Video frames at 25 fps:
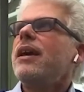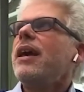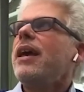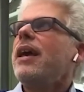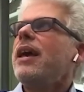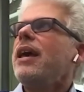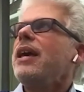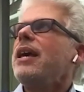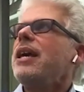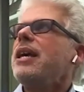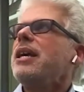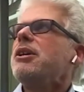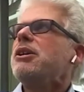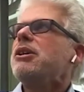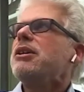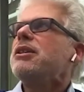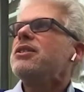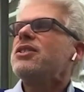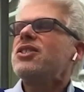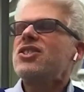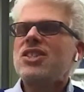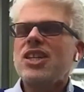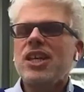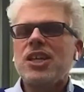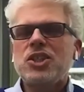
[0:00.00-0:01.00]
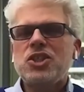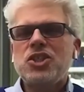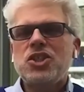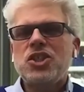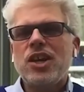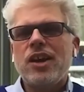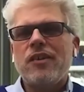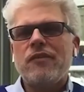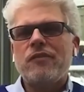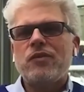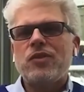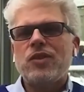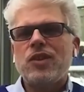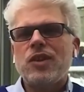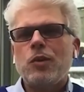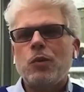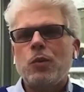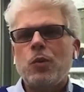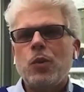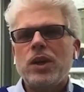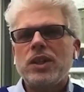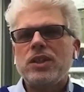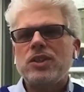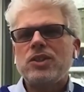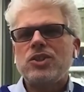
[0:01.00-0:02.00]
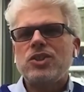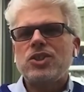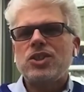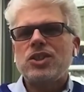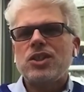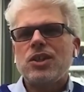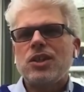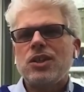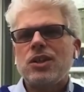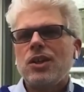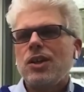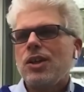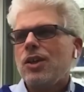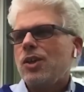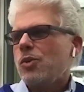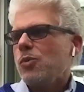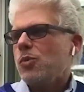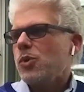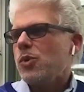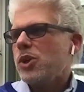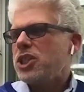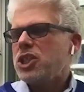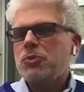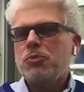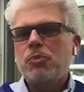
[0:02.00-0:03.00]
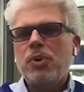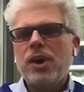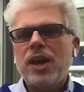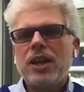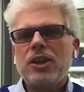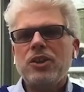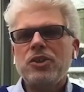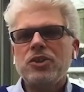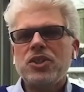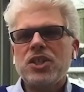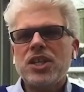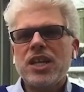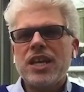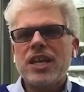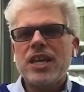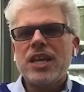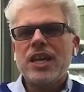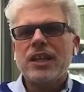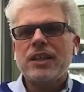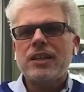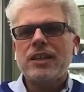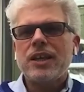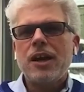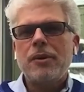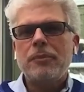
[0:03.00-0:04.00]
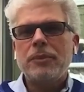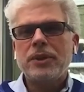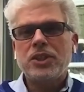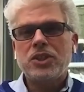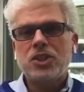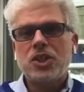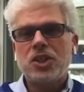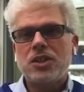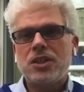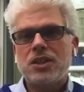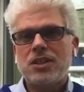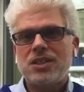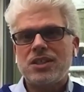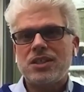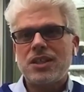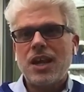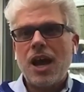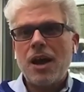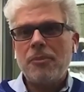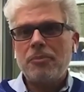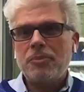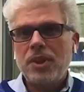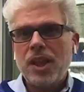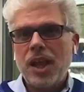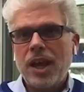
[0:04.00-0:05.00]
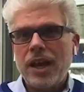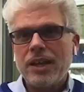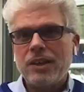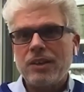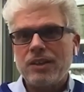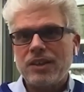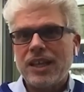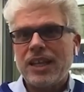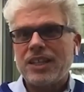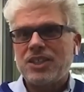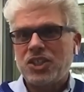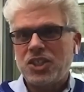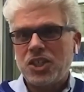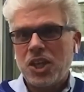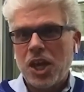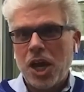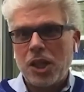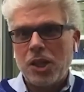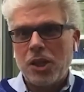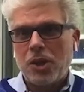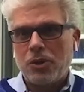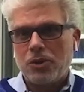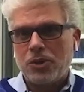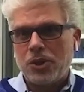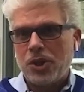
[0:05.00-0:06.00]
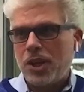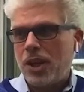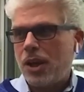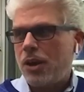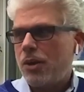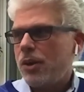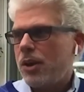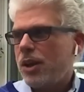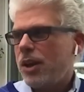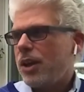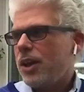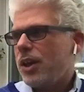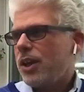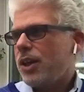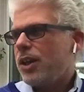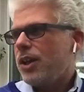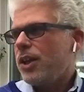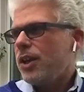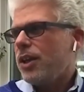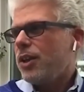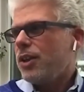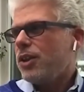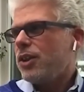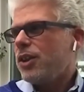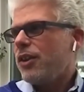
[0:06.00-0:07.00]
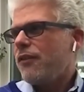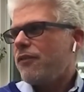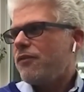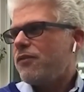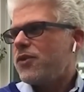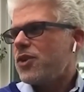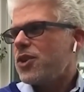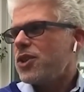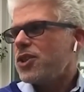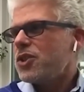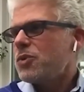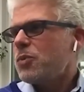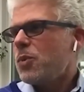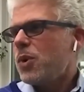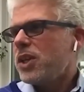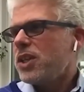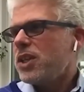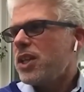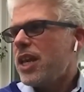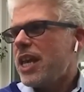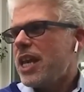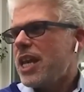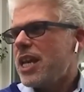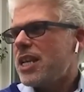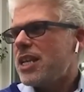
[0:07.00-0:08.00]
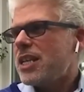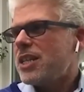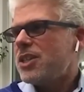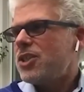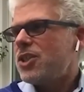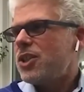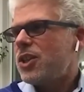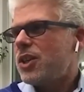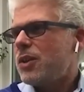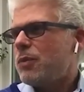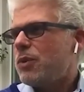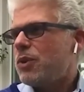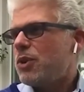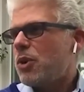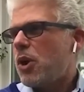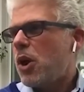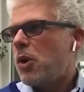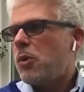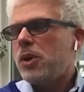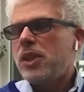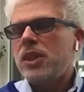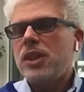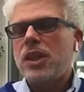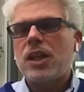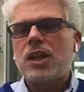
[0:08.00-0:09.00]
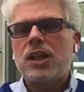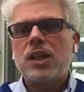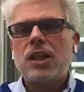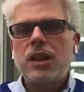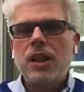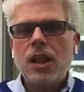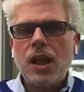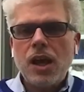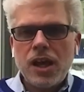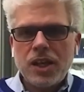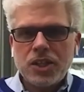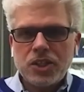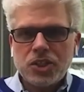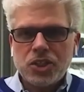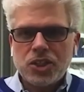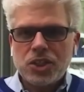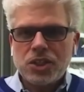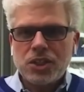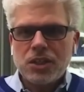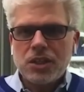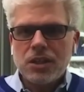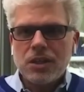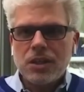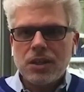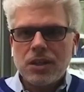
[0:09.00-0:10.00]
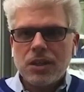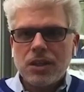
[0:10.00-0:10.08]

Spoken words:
a stick shift. Which pedal do you hit coming to the stoplight that's yellow, you know? The first one you hit is you throw in the clutch,